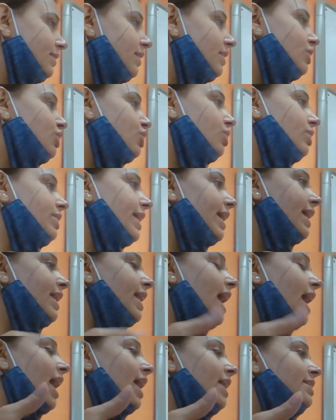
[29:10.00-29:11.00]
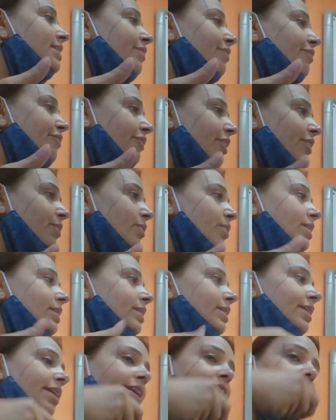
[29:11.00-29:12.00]
So there are different
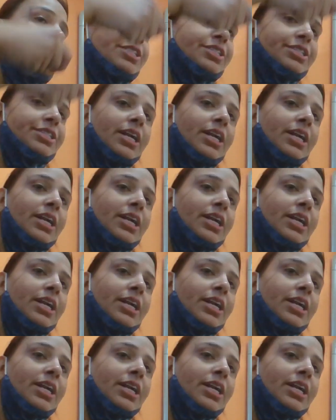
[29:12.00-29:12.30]
traditional